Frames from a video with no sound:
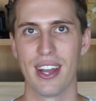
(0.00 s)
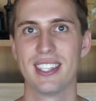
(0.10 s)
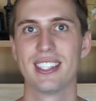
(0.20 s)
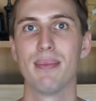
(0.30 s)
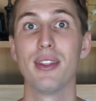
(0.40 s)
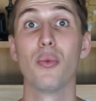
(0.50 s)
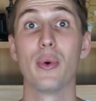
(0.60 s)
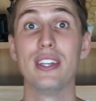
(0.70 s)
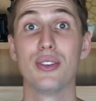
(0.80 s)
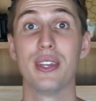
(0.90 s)
and it's something that
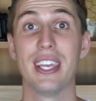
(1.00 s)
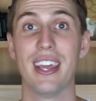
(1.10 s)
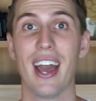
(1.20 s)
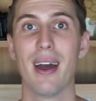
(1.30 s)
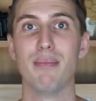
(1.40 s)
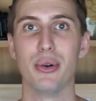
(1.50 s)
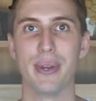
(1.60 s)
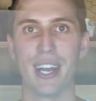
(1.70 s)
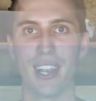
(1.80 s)
we do here at MUI